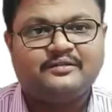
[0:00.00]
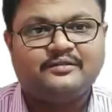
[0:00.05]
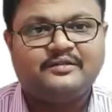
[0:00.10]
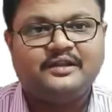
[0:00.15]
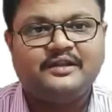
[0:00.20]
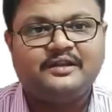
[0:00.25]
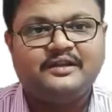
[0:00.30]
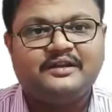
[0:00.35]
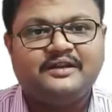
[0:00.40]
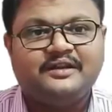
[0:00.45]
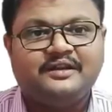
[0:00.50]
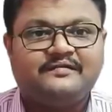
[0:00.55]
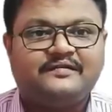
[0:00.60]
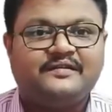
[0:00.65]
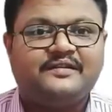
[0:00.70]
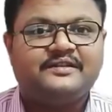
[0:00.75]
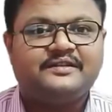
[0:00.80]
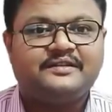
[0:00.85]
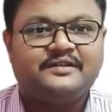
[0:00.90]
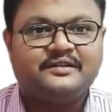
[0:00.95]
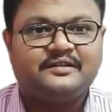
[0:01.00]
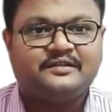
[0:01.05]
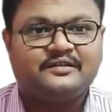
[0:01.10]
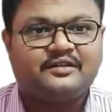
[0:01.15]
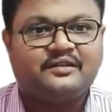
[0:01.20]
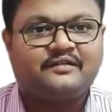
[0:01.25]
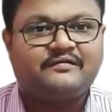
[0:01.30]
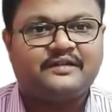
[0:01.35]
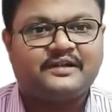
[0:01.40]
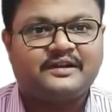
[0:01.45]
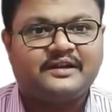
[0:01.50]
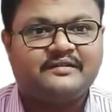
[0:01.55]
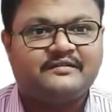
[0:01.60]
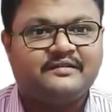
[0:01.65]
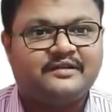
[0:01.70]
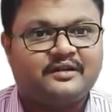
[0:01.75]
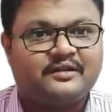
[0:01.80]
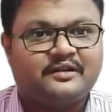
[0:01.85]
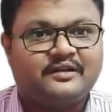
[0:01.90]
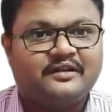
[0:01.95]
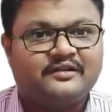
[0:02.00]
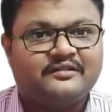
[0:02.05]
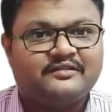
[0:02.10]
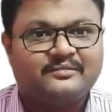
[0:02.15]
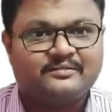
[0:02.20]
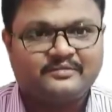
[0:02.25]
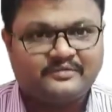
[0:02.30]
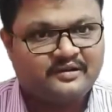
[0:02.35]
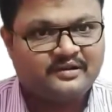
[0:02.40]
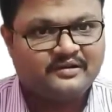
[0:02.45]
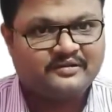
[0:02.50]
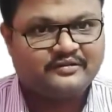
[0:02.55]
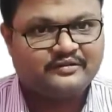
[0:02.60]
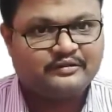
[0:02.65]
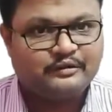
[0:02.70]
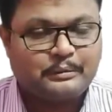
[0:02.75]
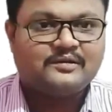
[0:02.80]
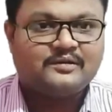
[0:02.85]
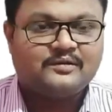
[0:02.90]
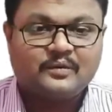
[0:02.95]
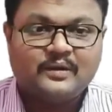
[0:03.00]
to the different trophic level organisms also.